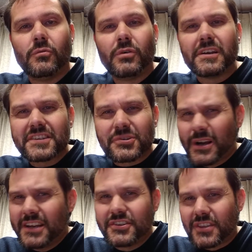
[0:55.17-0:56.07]
What a
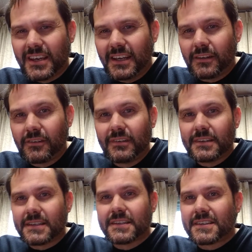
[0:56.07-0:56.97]
strange thing
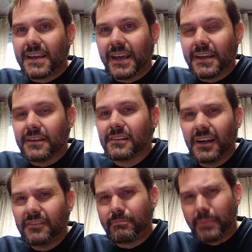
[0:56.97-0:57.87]
to say.
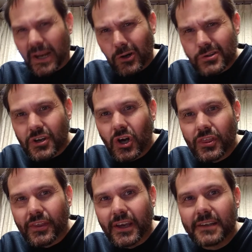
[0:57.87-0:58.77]
Love bears all
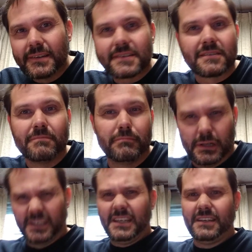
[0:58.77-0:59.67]
things,
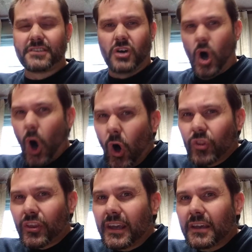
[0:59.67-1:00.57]
believes all
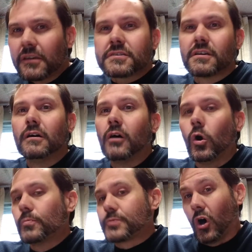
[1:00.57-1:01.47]
things,
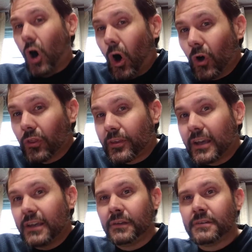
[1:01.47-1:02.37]
hopes all
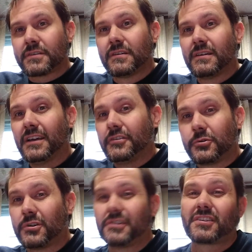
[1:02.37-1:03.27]
things,
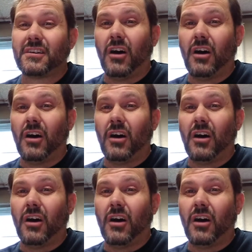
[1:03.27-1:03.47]
endures